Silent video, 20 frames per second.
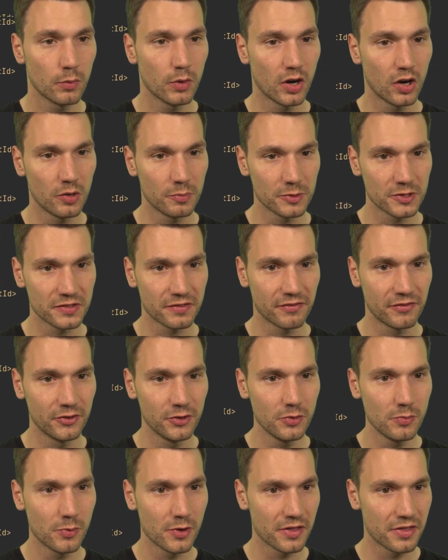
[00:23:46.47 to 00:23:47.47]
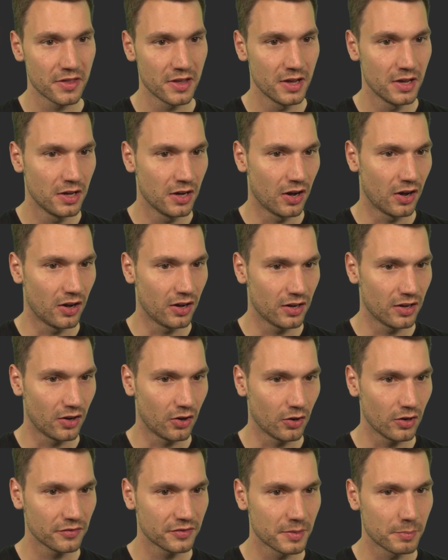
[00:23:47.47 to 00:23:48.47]
We're almost through with
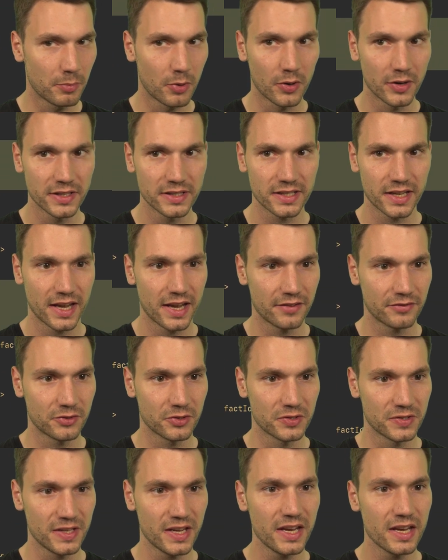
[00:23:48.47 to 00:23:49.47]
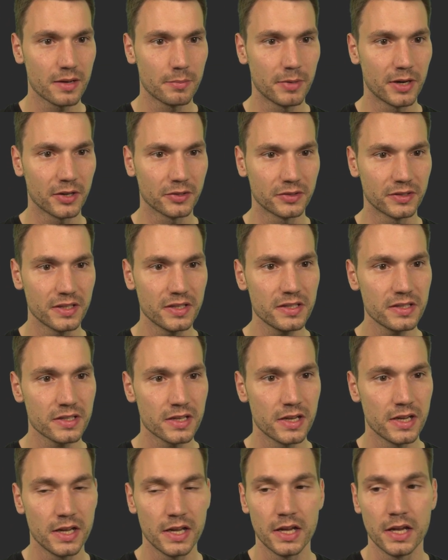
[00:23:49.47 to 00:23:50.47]
all of the points I have to say about this.